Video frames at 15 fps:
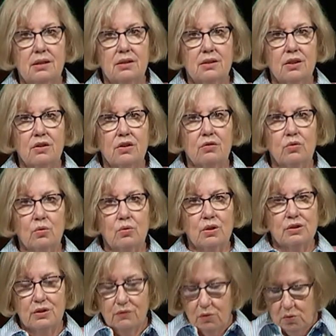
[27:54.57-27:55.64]
to the
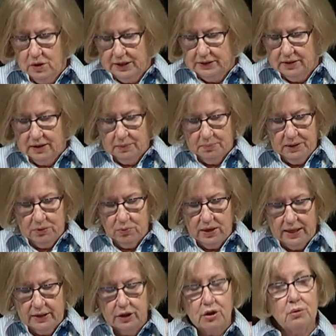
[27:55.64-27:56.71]
Lord's voice and be
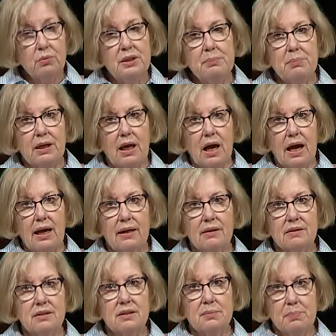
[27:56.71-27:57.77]
ready to reply.
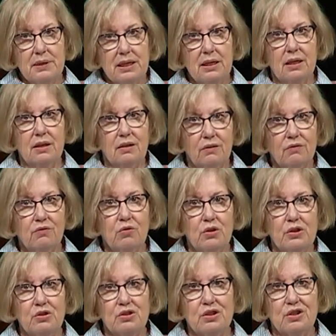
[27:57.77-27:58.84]
Speak, for
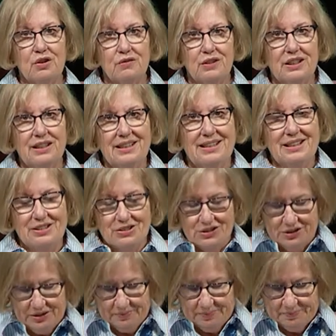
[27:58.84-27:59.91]
your servant
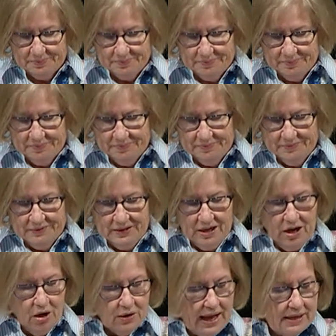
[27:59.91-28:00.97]
hears.
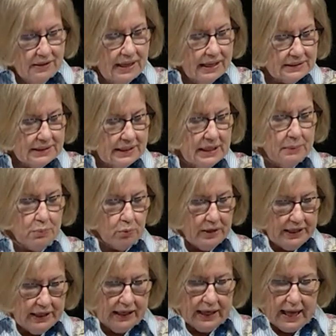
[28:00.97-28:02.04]
Okay, let's keep
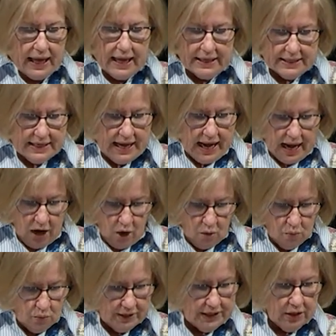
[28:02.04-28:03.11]
reading. And
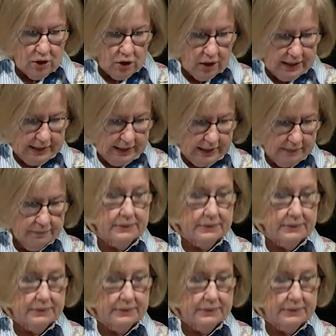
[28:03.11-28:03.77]
now we are going to